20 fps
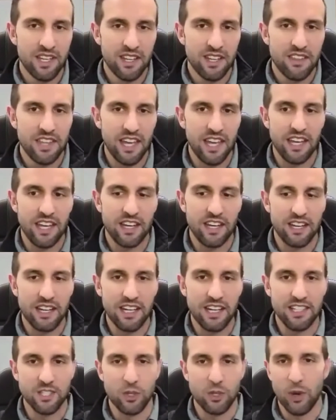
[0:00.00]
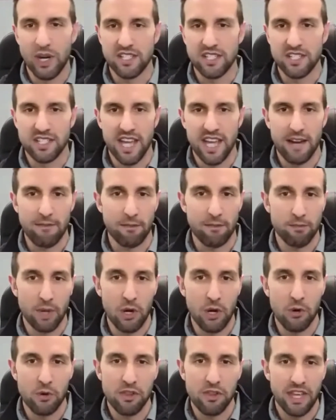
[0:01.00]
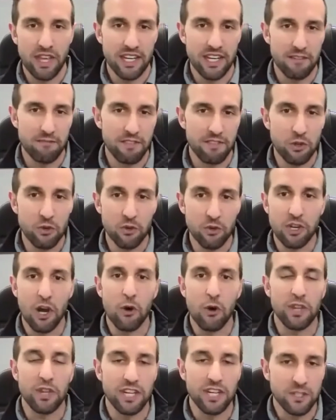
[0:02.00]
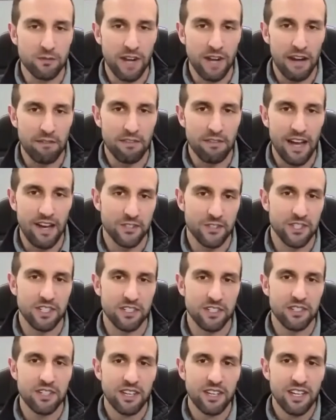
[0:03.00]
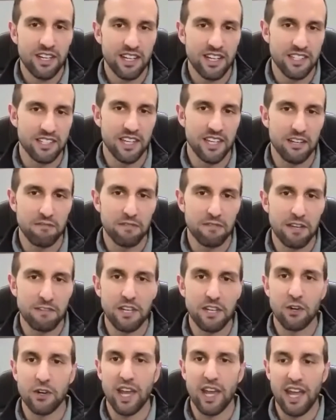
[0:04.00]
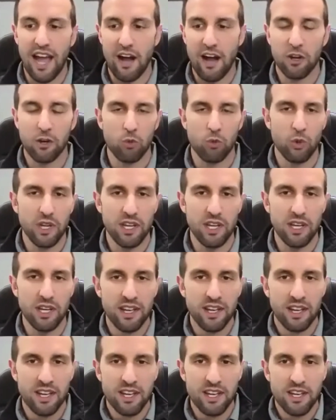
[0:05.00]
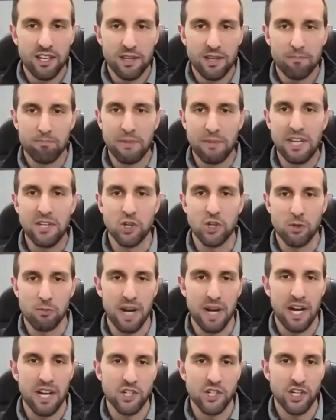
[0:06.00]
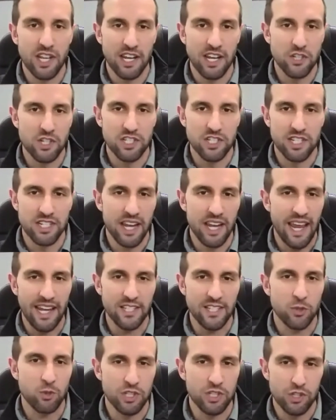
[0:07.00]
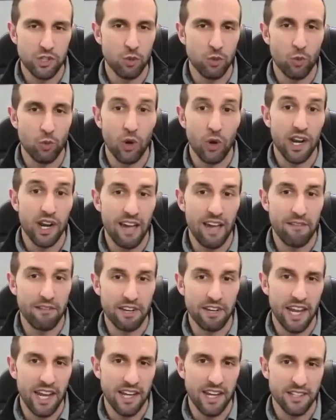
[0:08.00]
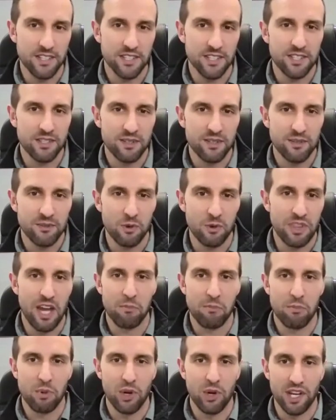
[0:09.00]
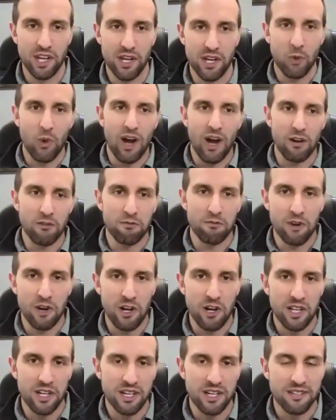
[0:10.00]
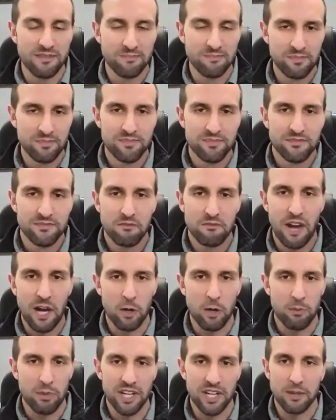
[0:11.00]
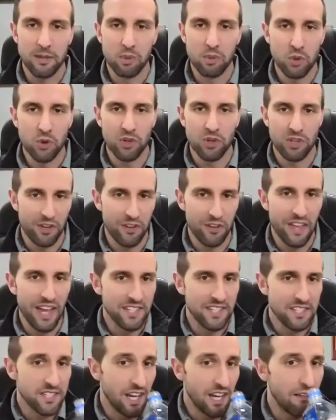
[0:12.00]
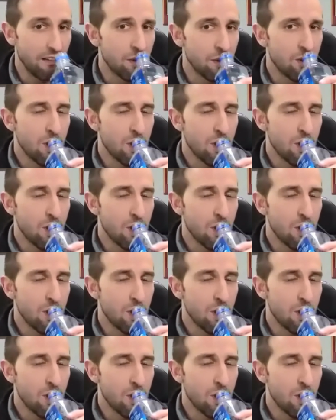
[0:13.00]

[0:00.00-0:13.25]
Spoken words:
then it's a waste of time for both. And if you know that it's 5,000 instead of 50, okay, how can we meet your budget and just enhance what you want to have enhanced without putting in a waterfall, a fire pit, a pool, and all that stuff?